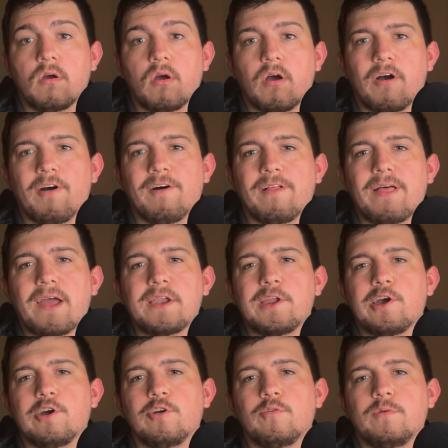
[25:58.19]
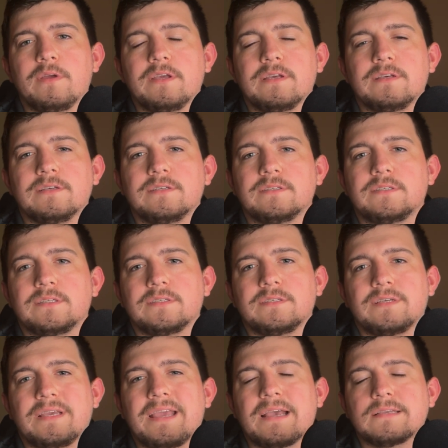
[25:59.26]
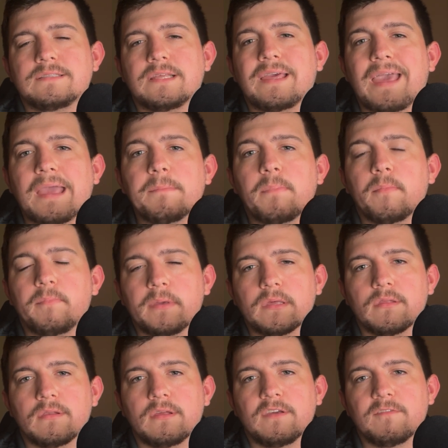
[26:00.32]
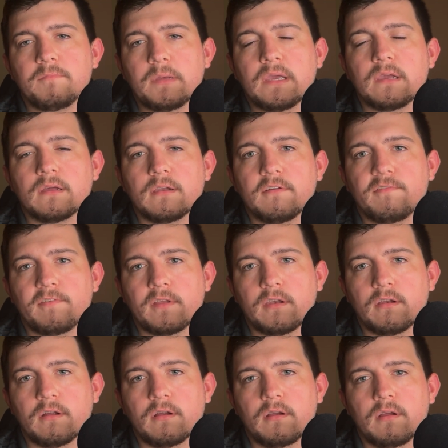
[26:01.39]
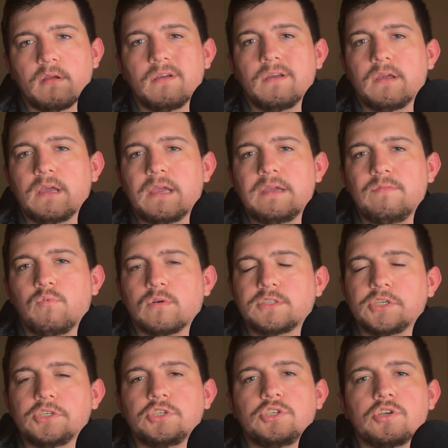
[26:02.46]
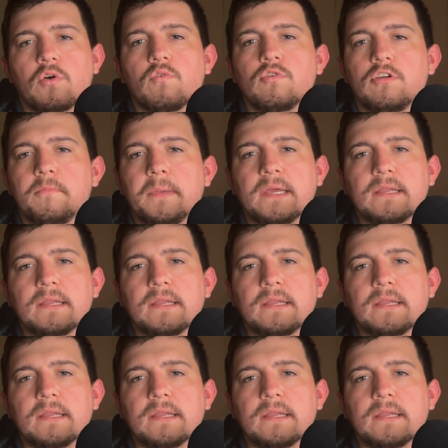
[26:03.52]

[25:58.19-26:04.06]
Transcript: All I know is he has the capability of being a defender. He wasn't shown to be an